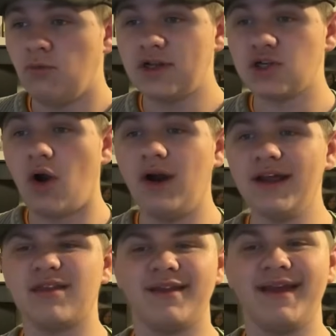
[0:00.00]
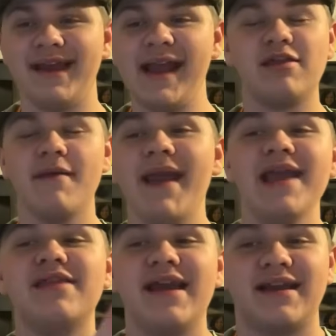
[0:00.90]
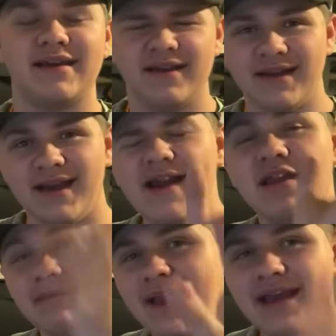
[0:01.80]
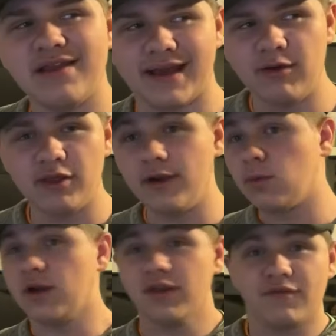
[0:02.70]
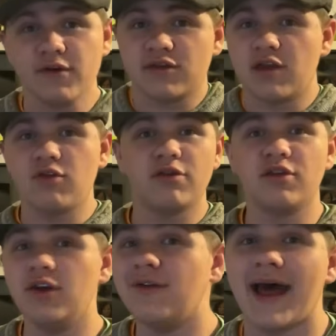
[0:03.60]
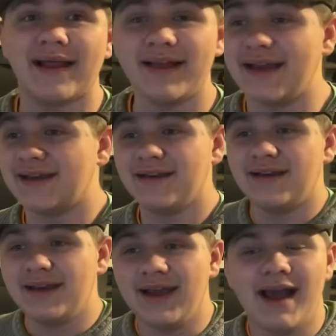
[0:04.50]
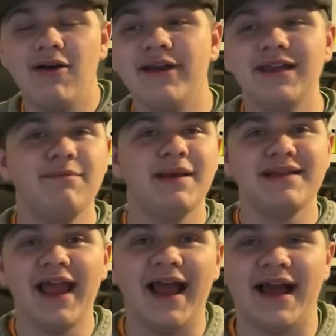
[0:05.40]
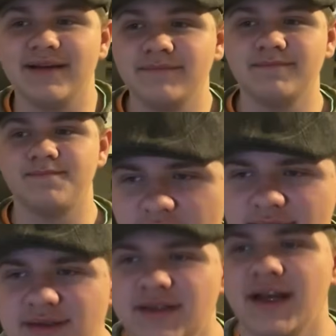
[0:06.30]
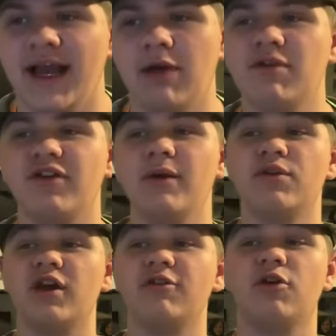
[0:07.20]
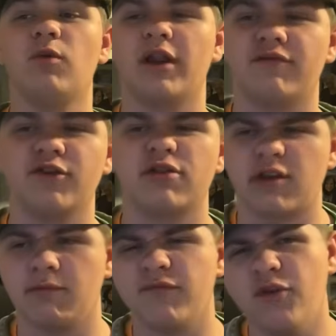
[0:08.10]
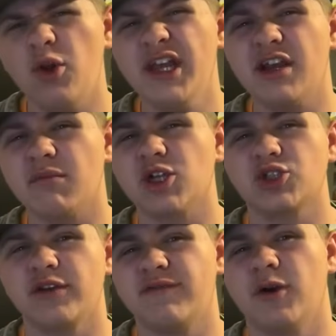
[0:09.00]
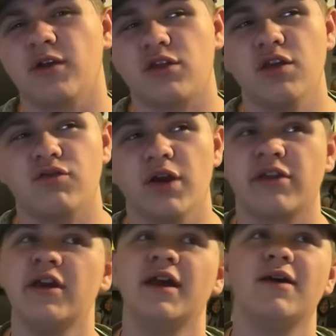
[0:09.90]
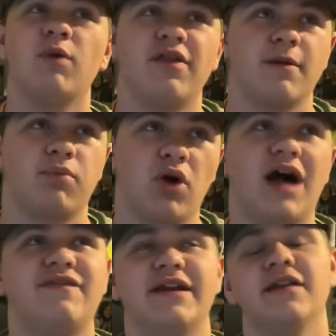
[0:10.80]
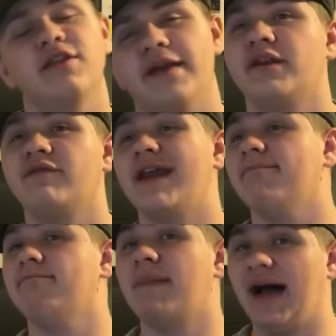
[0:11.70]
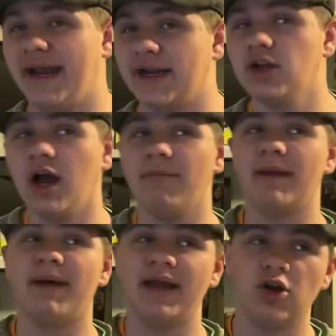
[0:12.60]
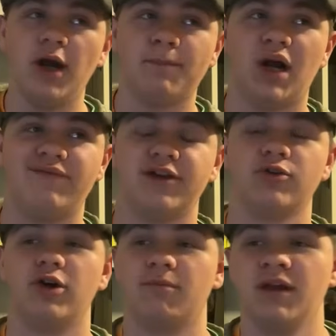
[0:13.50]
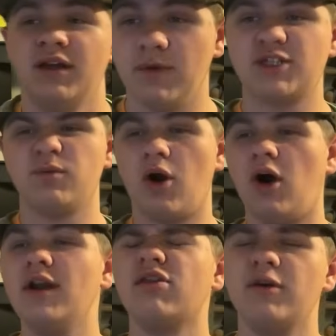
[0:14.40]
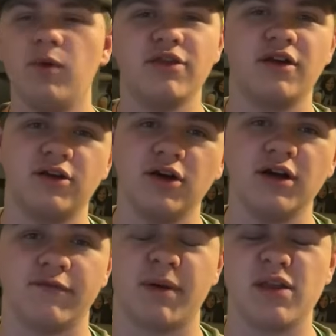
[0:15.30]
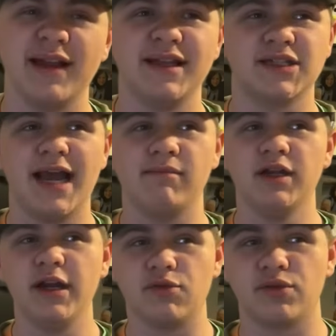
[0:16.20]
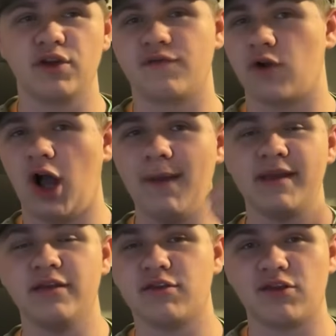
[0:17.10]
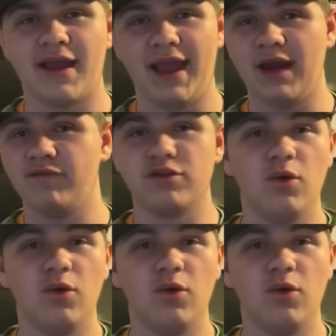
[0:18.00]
Which honestly is amazing! It's amazing. You know, they're one of the first distros to do that. Like, how can you beat that? However, it was also one of the first fully commercially focused distros with a profit incentive in mind, and not made by a non-profit group, which honestly was unheard of, because at the time, Linux was just for hobbyists and for